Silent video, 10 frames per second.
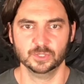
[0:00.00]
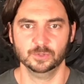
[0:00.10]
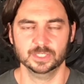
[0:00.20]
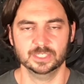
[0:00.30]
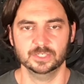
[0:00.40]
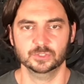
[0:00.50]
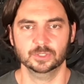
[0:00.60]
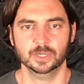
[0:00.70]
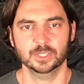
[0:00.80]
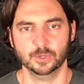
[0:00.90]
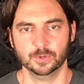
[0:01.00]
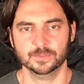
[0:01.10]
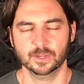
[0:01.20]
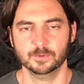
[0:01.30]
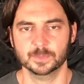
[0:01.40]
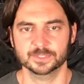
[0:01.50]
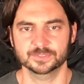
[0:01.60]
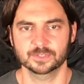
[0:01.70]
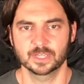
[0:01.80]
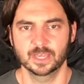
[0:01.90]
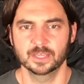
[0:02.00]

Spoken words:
yoga teacher and yoga therapist